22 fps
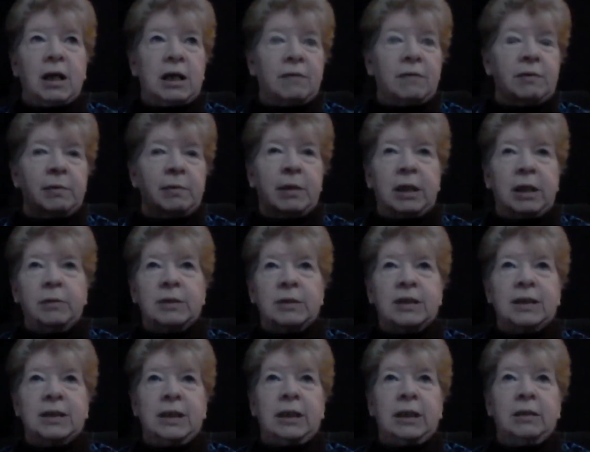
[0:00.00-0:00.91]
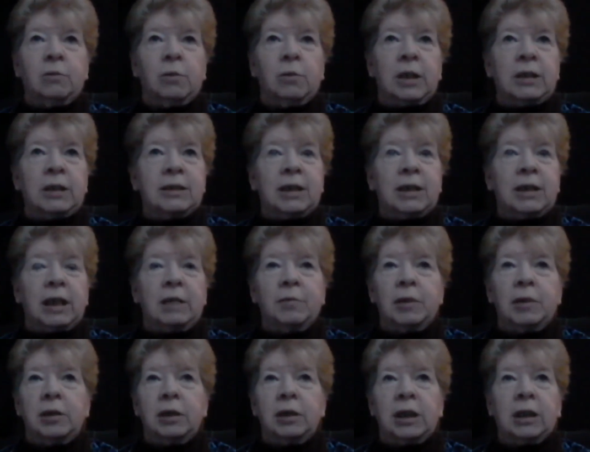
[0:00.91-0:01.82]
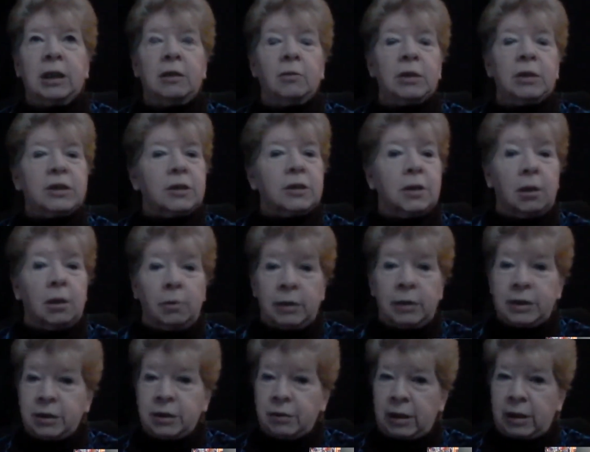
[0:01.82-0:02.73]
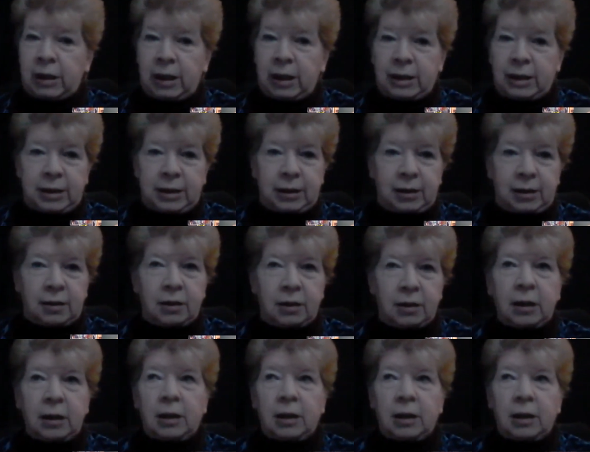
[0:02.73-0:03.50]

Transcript: everybody was sitting at one table, and it was no one's great idea.